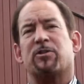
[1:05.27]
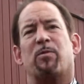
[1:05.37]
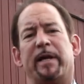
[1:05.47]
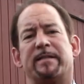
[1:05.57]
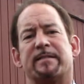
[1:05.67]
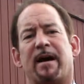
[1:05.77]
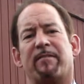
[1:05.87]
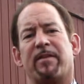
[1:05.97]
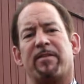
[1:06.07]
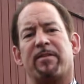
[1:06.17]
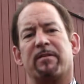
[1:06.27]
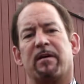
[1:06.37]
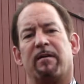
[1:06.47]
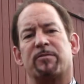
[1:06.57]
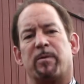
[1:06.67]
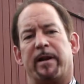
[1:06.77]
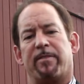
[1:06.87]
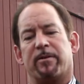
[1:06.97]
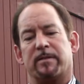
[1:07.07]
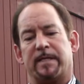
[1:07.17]
27th of
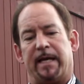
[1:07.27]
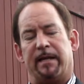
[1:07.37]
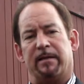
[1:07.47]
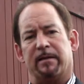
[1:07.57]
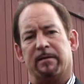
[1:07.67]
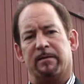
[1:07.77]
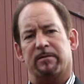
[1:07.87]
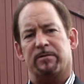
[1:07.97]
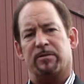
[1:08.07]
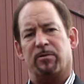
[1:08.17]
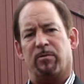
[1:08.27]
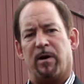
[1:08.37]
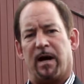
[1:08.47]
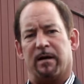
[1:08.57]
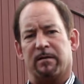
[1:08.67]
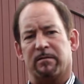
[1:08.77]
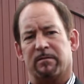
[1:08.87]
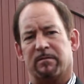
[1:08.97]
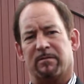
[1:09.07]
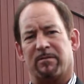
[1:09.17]
2013 to uh,
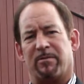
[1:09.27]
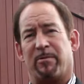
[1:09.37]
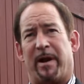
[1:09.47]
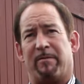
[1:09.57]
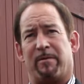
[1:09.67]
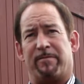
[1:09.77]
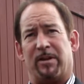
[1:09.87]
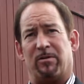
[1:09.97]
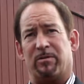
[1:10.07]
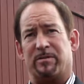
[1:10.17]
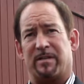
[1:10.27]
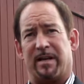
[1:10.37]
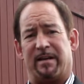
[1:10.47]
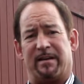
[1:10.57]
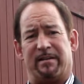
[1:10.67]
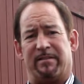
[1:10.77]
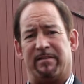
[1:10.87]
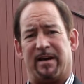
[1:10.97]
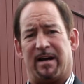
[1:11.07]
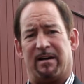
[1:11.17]
great reviews
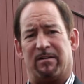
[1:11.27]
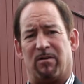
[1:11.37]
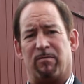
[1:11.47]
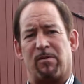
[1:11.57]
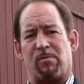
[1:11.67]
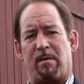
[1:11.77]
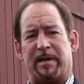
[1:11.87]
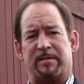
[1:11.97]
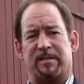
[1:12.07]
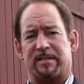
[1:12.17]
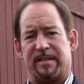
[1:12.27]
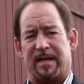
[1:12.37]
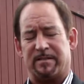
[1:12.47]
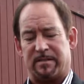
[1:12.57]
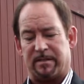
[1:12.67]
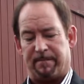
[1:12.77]
and uh, overwhelming success.